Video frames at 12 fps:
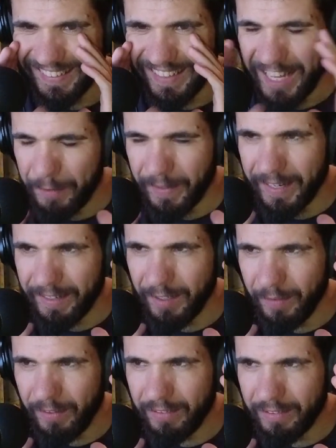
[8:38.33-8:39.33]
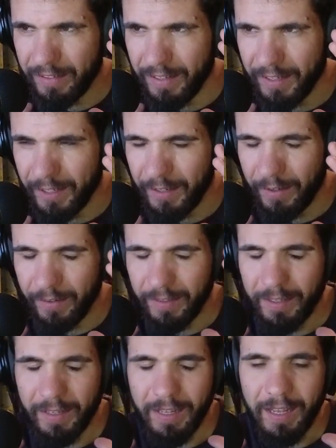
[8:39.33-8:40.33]
do I get into this? I don't know.
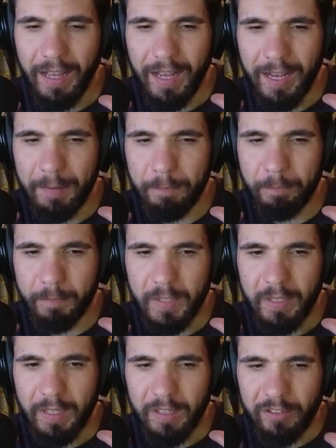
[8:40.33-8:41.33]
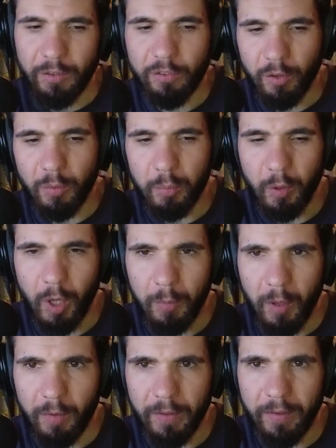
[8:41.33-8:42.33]
So I saw a
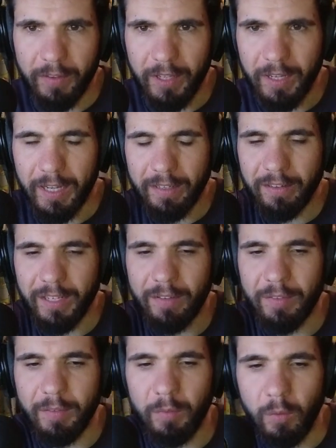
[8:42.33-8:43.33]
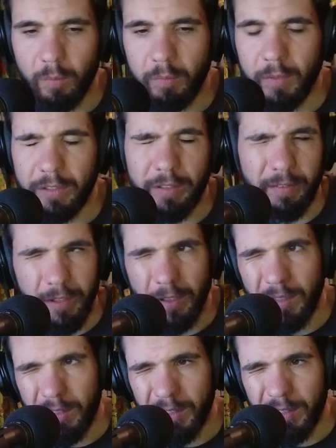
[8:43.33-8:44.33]
promo the other day. I had the TV. Well, actually, I
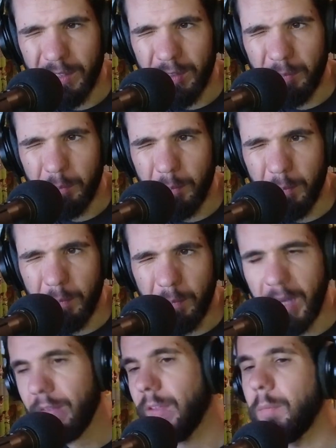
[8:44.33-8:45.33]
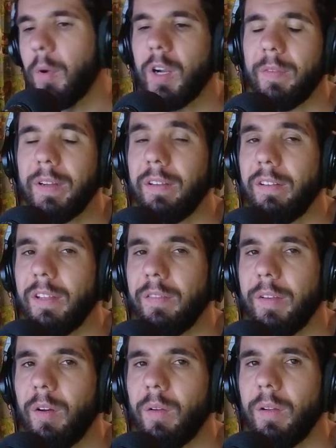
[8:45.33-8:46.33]
think Mother might have had the
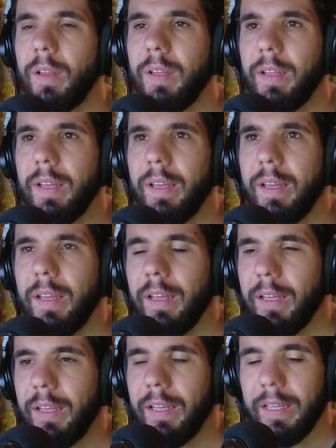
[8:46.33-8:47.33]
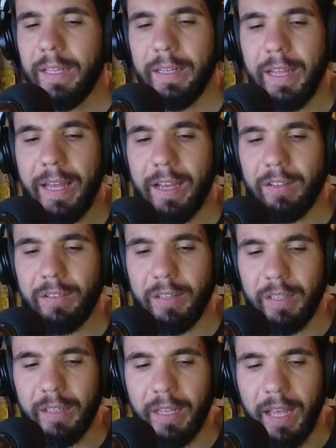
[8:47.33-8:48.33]
TV on in the house
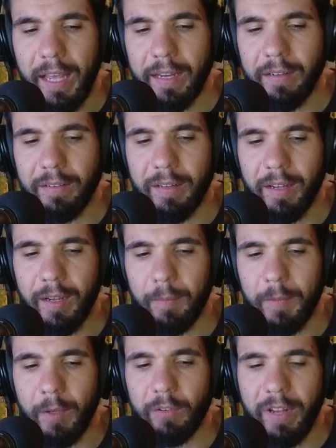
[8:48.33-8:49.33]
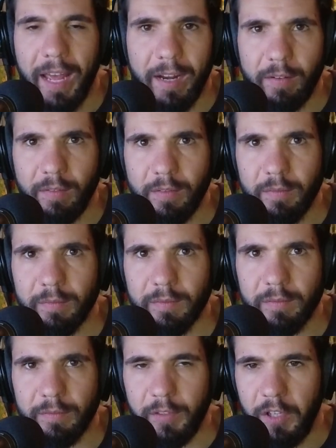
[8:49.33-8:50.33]
here, and there was an ad
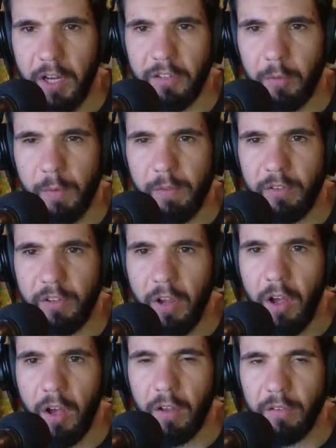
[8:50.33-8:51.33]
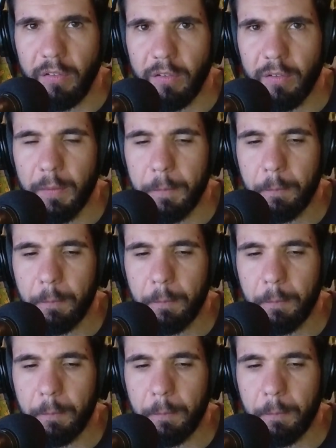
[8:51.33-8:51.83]
for Dancing with the Stars.